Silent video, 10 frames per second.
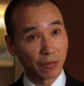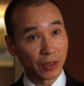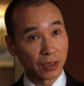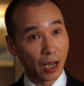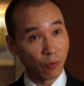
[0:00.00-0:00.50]

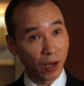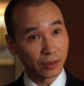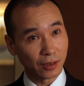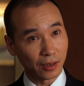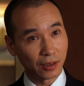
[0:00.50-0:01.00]
Cuba
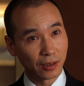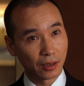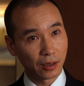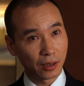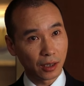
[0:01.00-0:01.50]
where Zhao
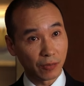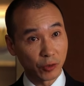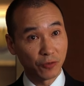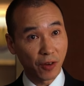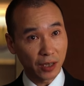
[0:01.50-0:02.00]
was last
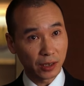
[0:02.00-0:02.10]
spotted.